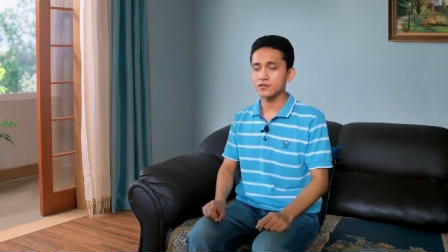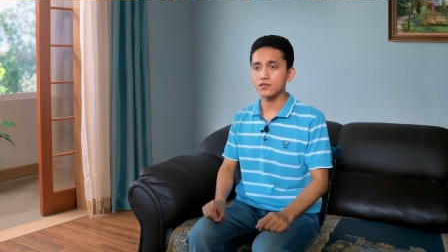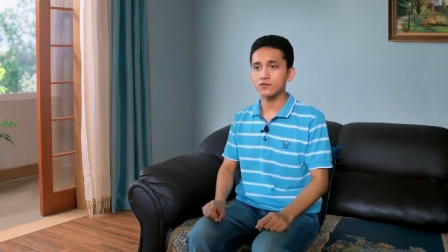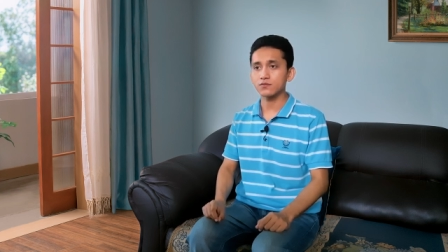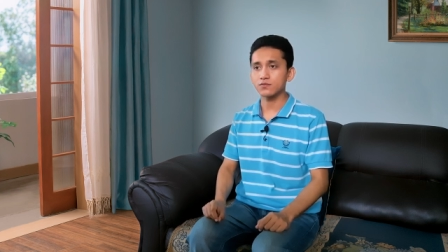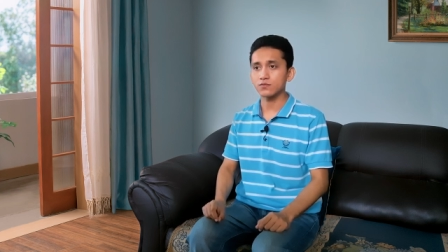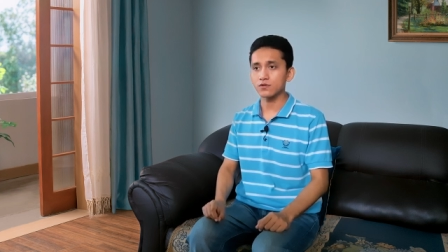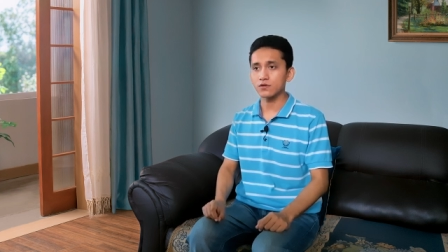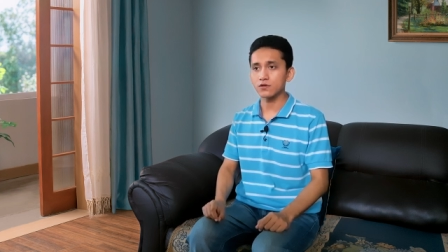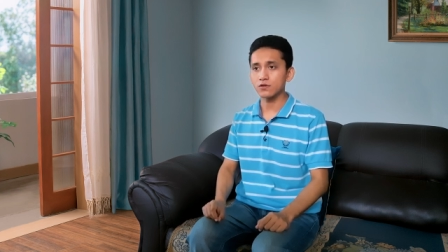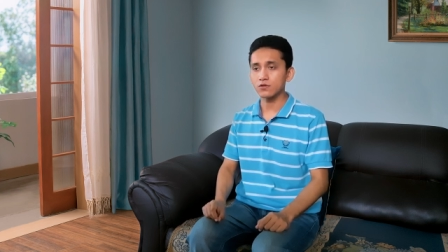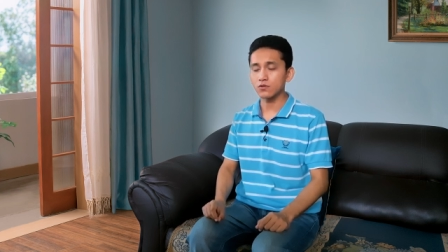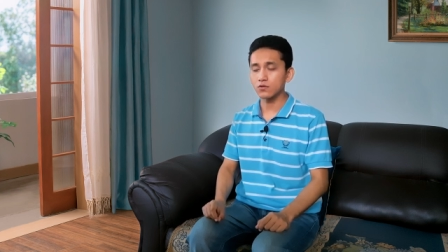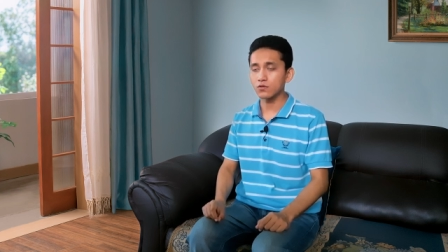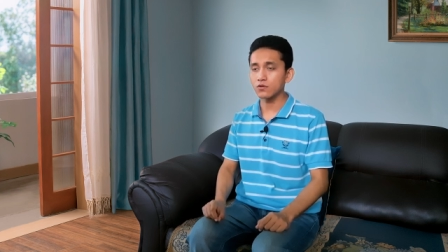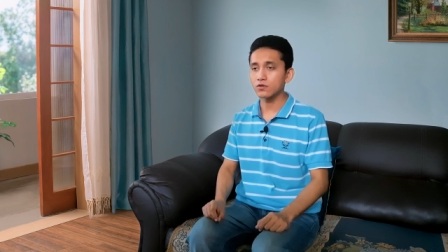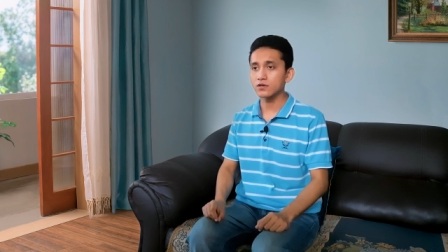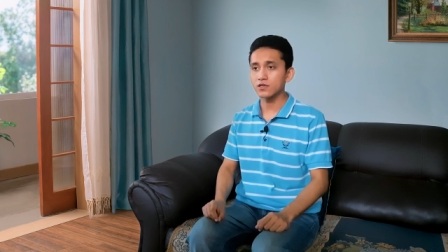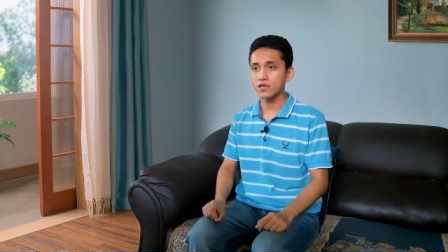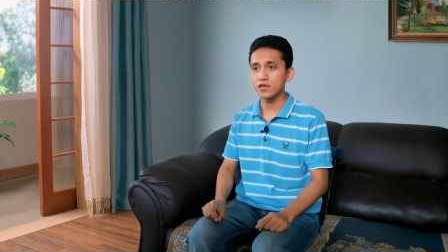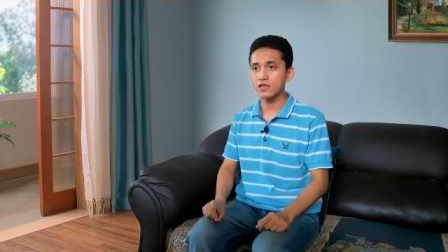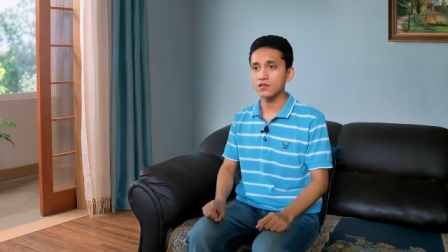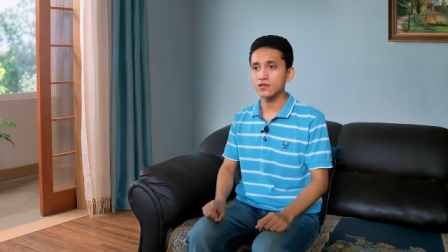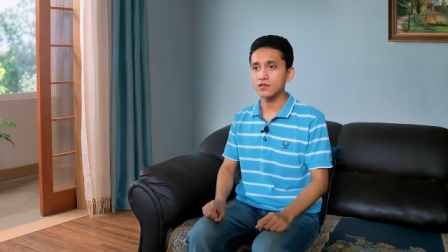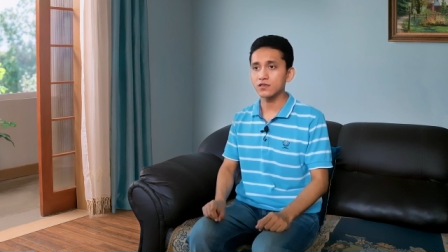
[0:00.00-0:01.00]
that were lower
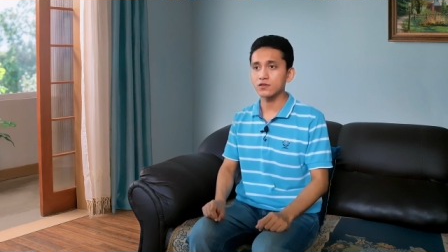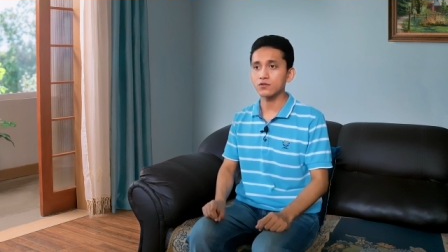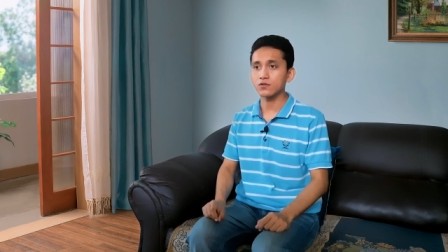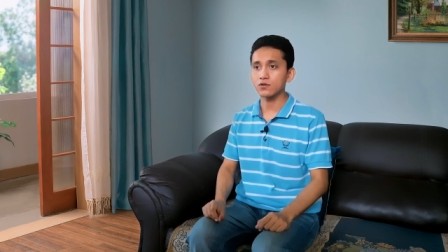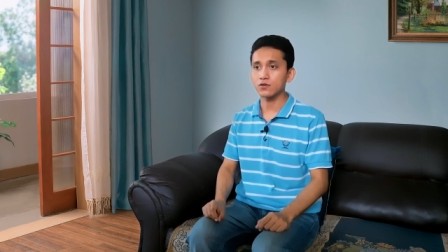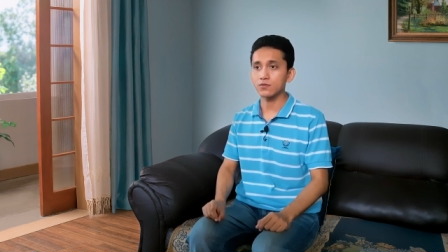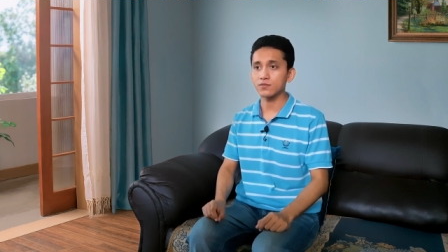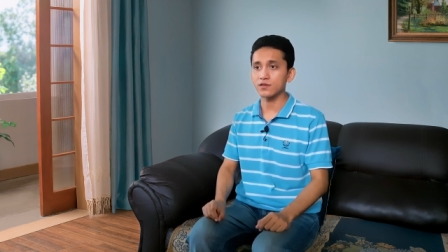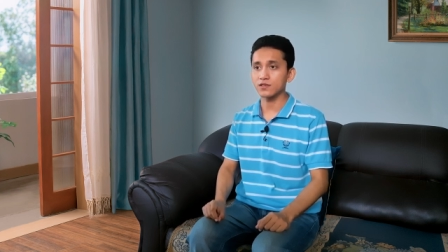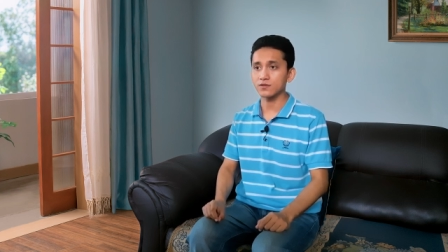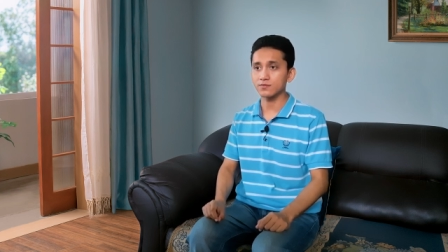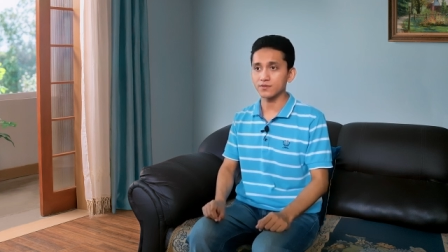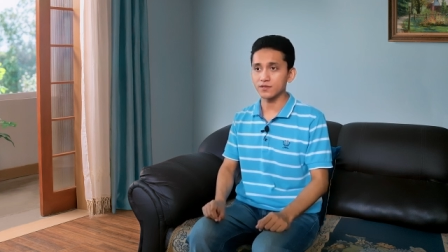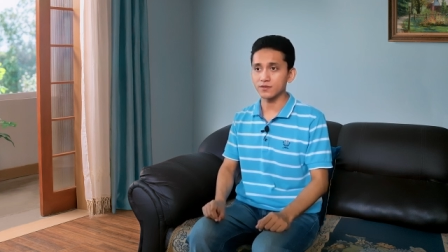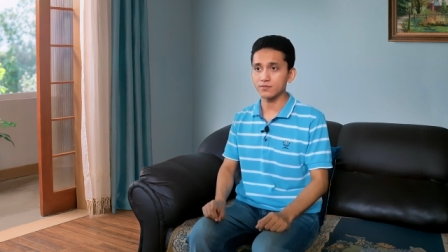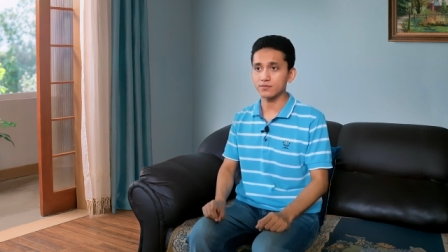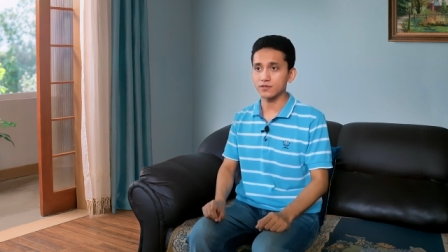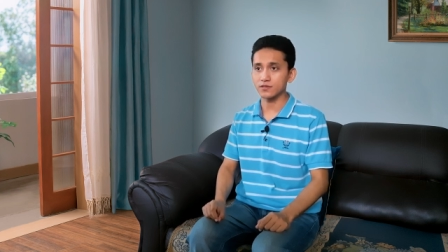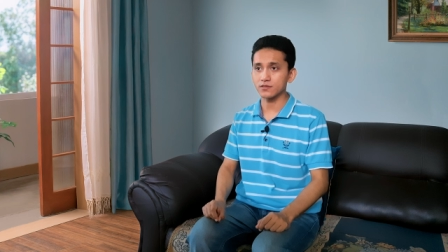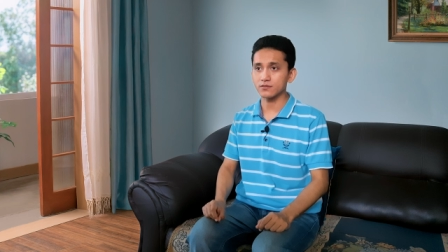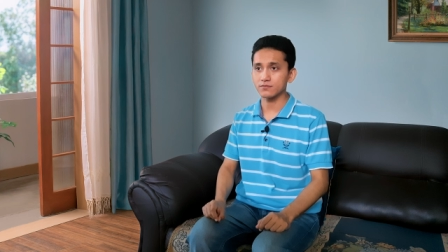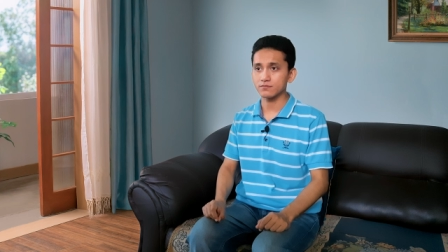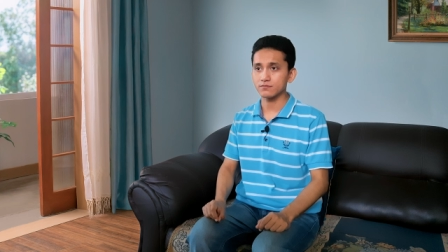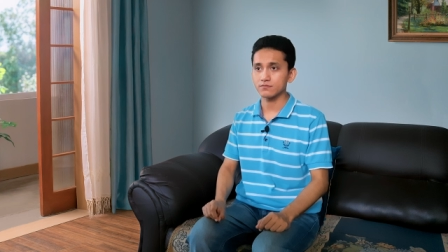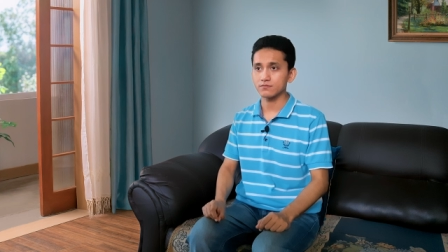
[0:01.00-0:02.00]
than in normal
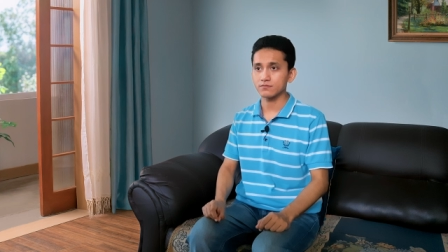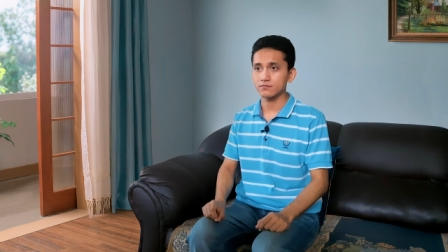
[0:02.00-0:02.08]
people.